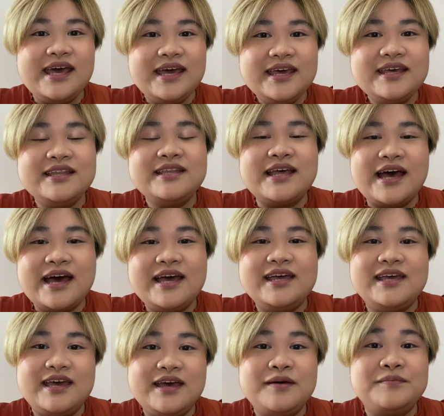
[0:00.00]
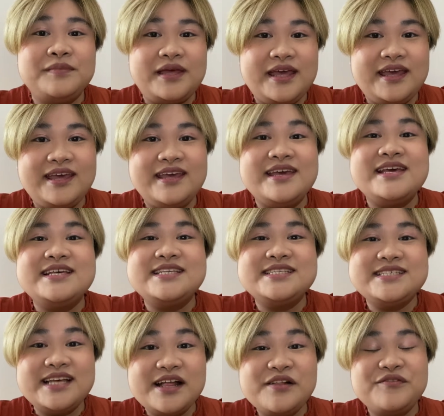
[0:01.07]
and I am a
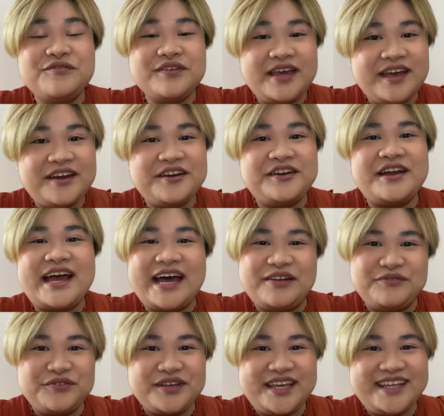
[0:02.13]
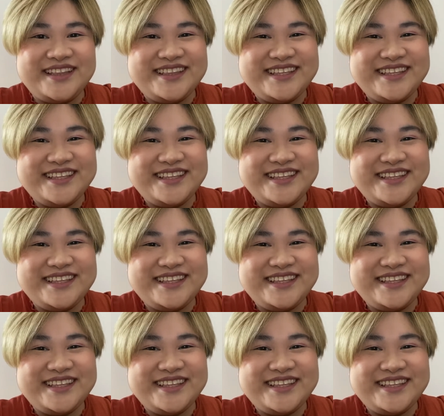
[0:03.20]
self-care advocate.